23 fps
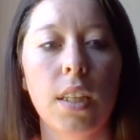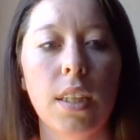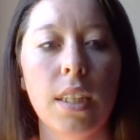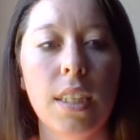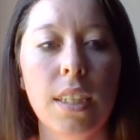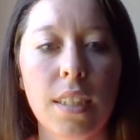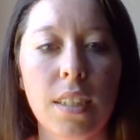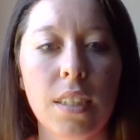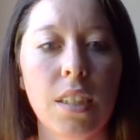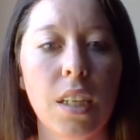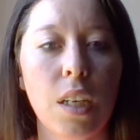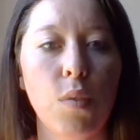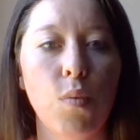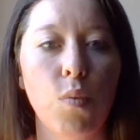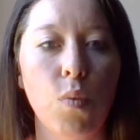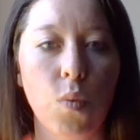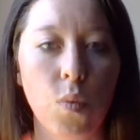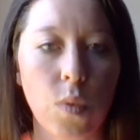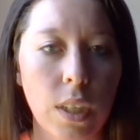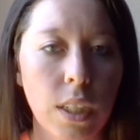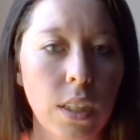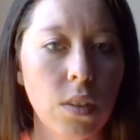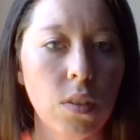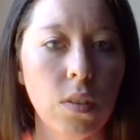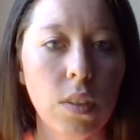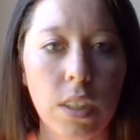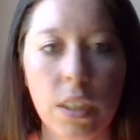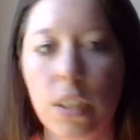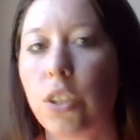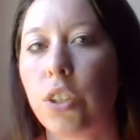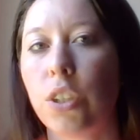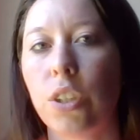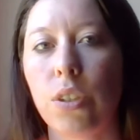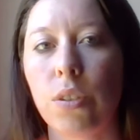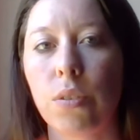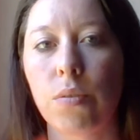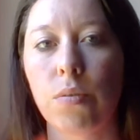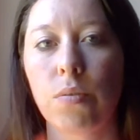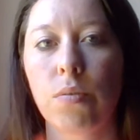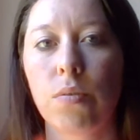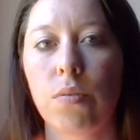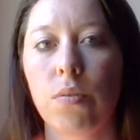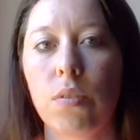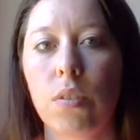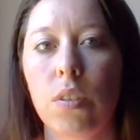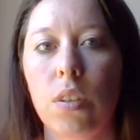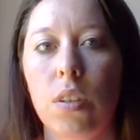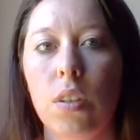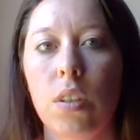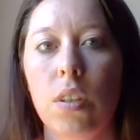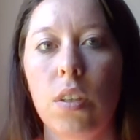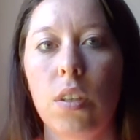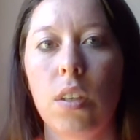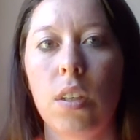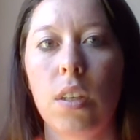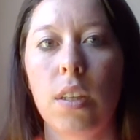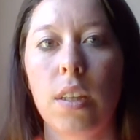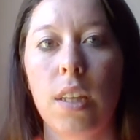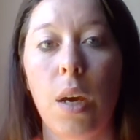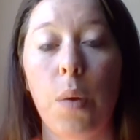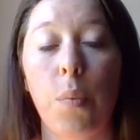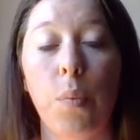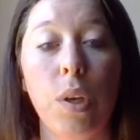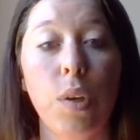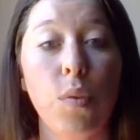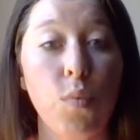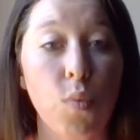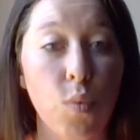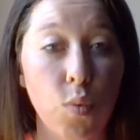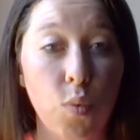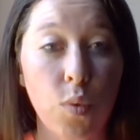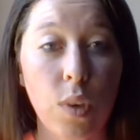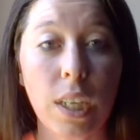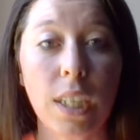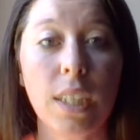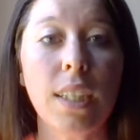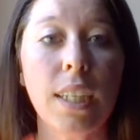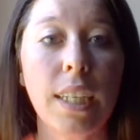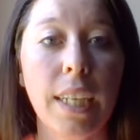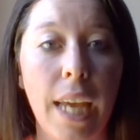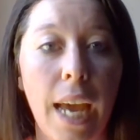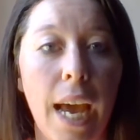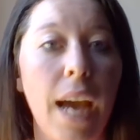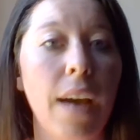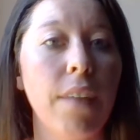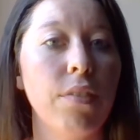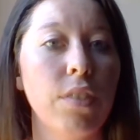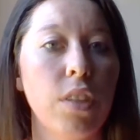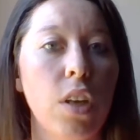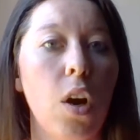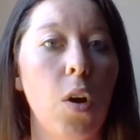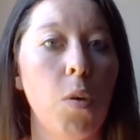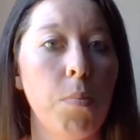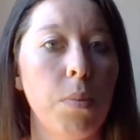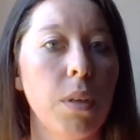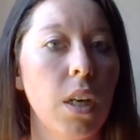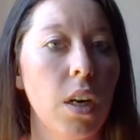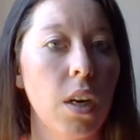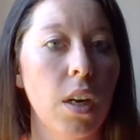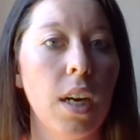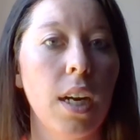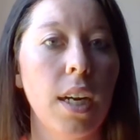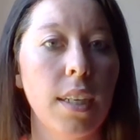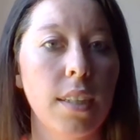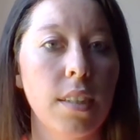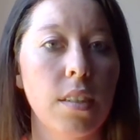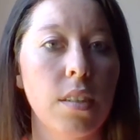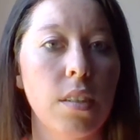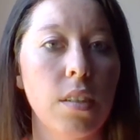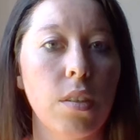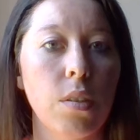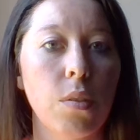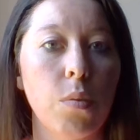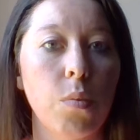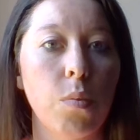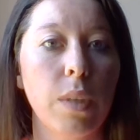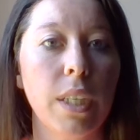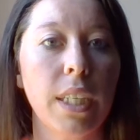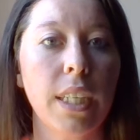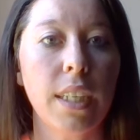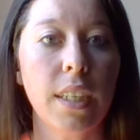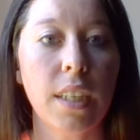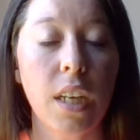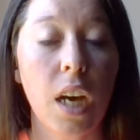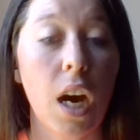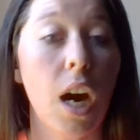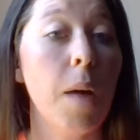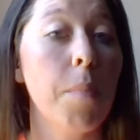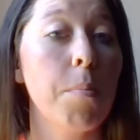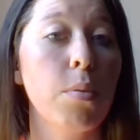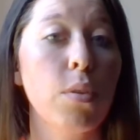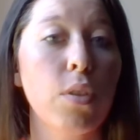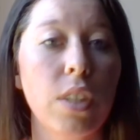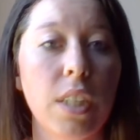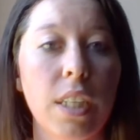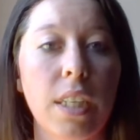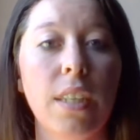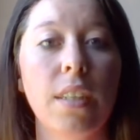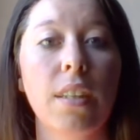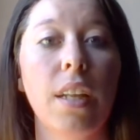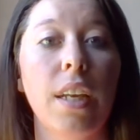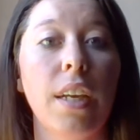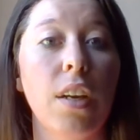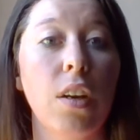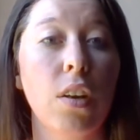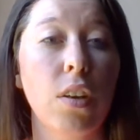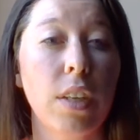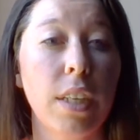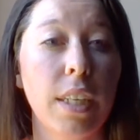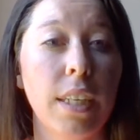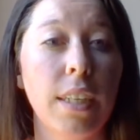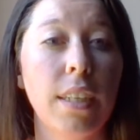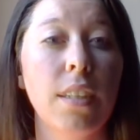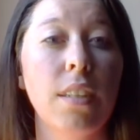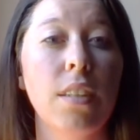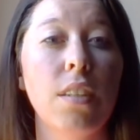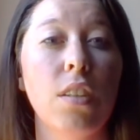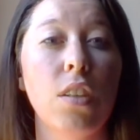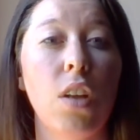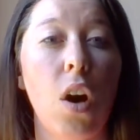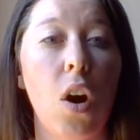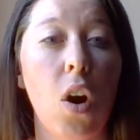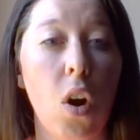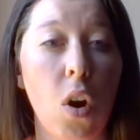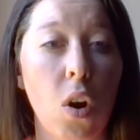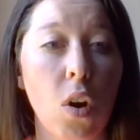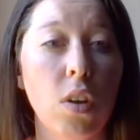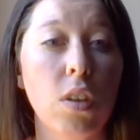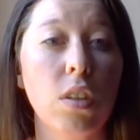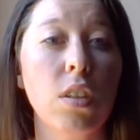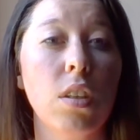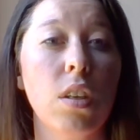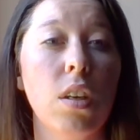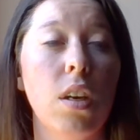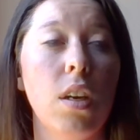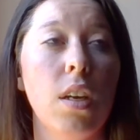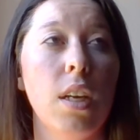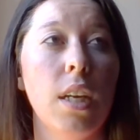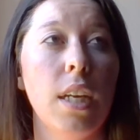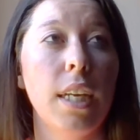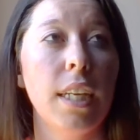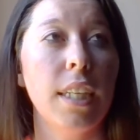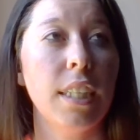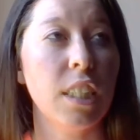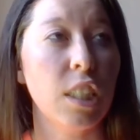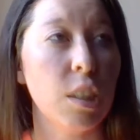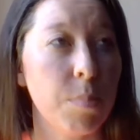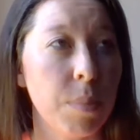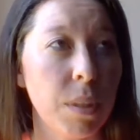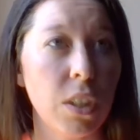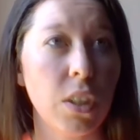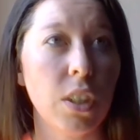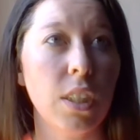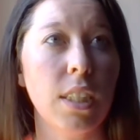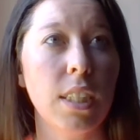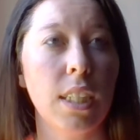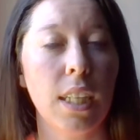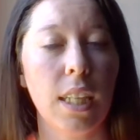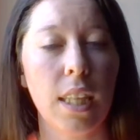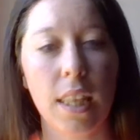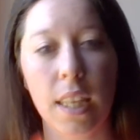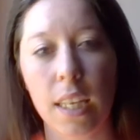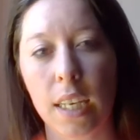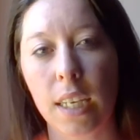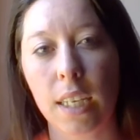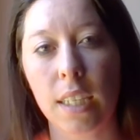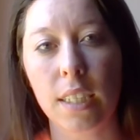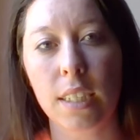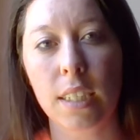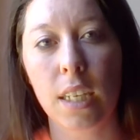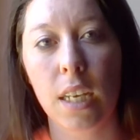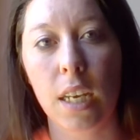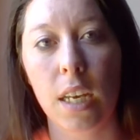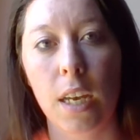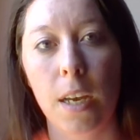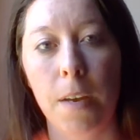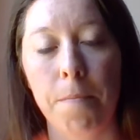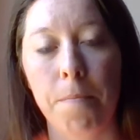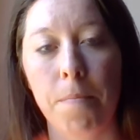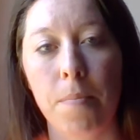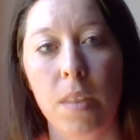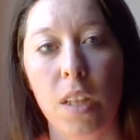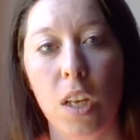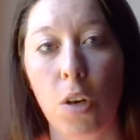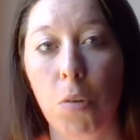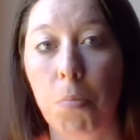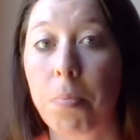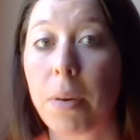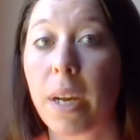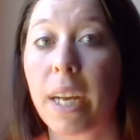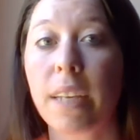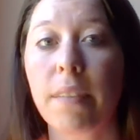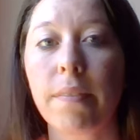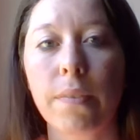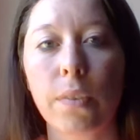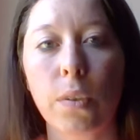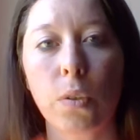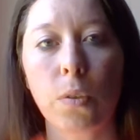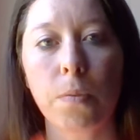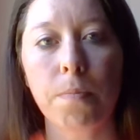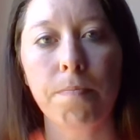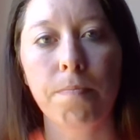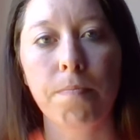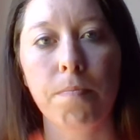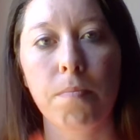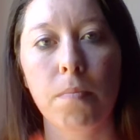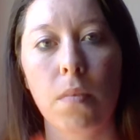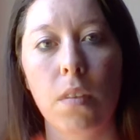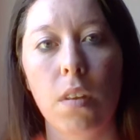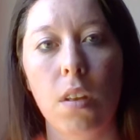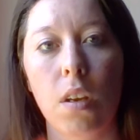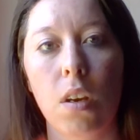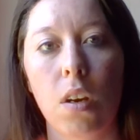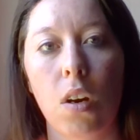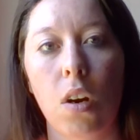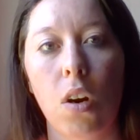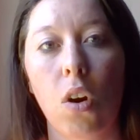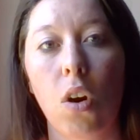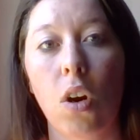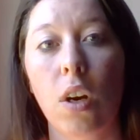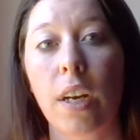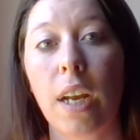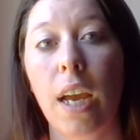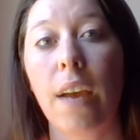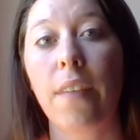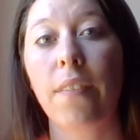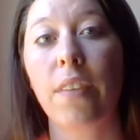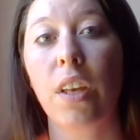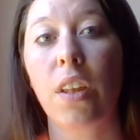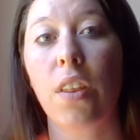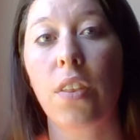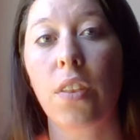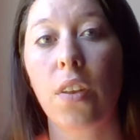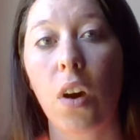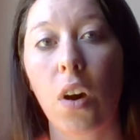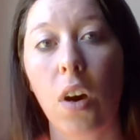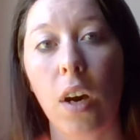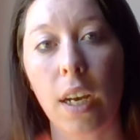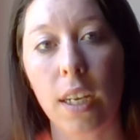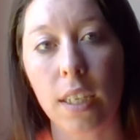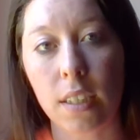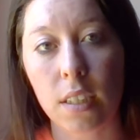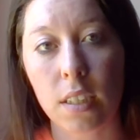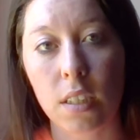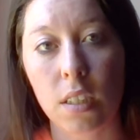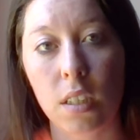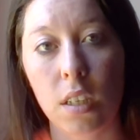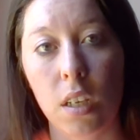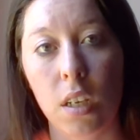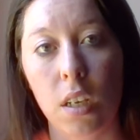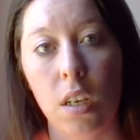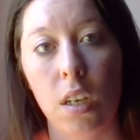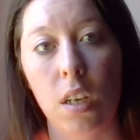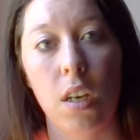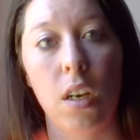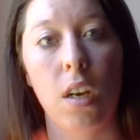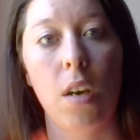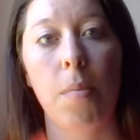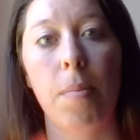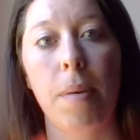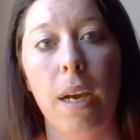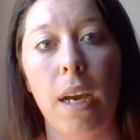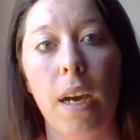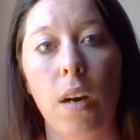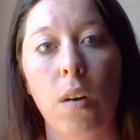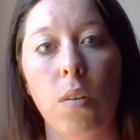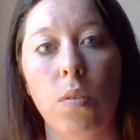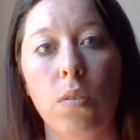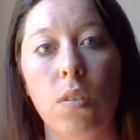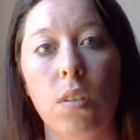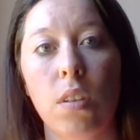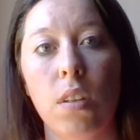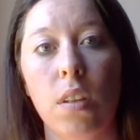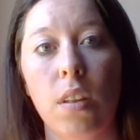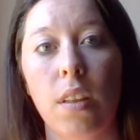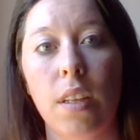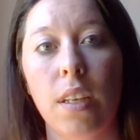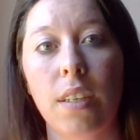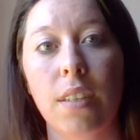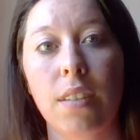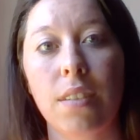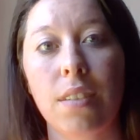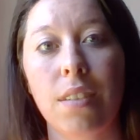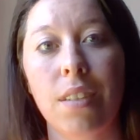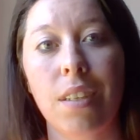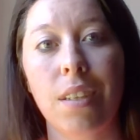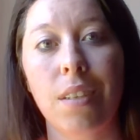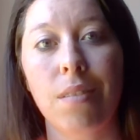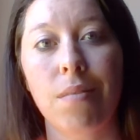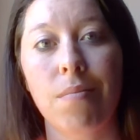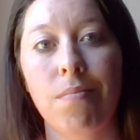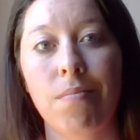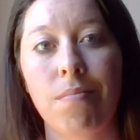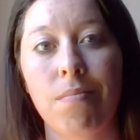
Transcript: This is a real issue that we really have to open our eyes to. We cannot pretend like our kids aren't experiencing things that are painful or aren't having thoughts about things that